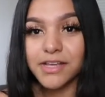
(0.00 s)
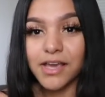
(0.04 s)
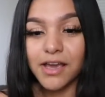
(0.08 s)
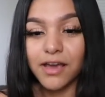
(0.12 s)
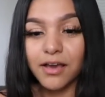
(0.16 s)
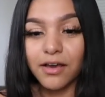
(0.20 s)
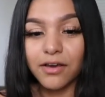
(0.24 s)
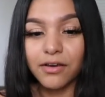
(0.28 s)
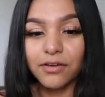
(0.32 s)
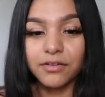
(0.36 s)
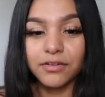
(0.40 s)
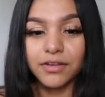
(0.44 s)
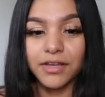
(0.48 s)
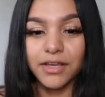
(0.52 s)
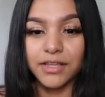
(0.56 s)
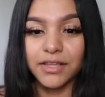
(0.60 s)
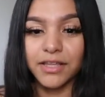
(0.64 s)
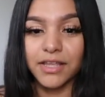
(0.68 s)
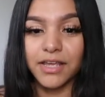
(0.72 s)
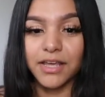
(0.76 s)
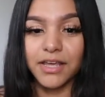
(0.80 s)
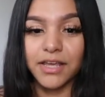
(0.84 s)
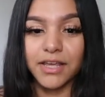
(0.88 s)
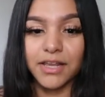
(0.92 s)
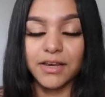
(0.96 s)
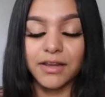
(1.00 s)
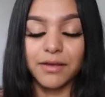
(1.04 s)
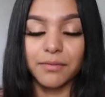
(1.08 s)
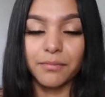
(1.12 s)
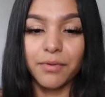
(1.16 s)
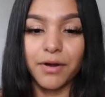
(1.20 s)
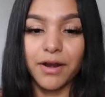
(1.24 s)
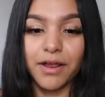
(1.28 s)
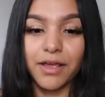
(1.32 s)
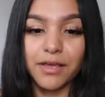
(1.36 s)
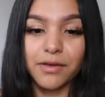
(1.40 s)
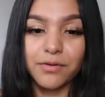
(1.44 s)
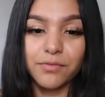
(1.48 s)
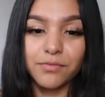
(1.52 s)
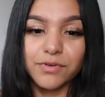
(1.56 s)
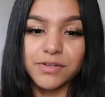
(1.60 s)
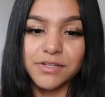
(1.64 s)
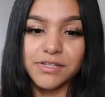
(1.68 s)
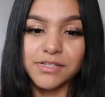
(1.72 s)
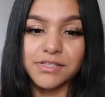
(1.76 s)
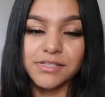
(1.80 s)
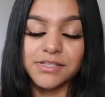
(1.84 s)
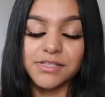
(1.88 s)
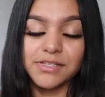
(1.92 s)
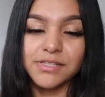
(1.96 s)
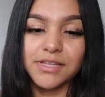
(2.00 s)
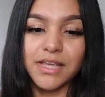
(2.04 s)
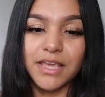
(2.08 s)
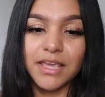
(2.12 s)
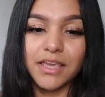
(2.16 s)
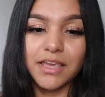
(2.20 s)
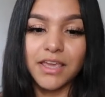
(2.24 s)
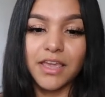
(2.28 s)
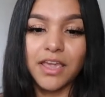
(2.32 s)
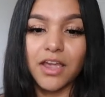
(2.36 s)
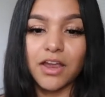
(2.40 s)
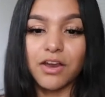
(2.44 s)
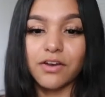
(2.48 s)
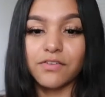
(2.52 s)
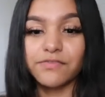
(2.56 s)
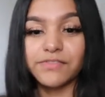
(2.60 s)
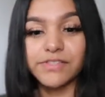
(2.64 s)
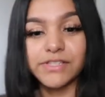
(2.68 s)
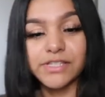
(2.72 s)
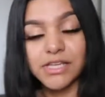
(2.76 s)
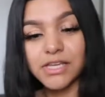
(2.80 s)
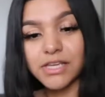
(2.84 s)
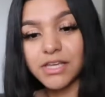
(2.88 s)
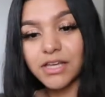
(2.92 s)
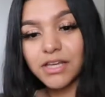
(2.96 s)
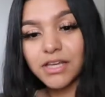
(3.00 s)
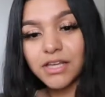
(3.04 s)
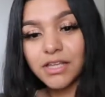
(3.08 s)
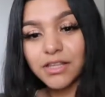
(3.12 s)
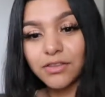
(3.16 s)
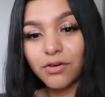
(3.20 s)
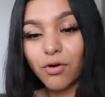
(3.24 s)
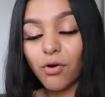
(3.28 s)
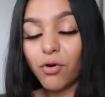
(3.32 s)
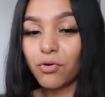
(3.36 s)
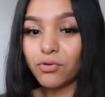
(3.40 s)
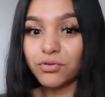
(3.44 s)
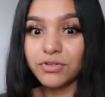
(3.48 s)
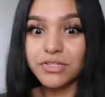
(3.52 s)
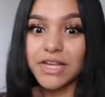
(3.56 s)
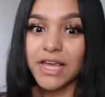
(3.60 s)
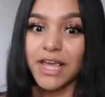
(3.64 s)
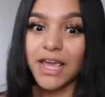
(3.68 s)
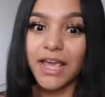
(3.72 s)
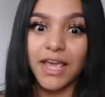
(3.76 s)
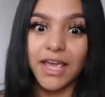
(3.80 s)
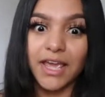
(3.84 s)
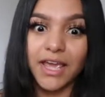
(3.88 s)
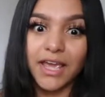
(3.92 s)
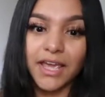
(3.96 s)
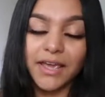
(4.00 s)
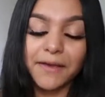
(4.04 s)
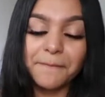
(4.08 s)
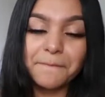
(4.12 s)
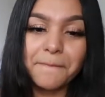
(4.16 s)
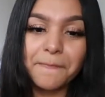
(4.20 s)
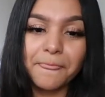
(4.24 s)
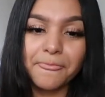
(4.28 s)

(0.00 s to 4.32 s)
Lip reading: out, and then Brian was taking care of Zeke the whole day,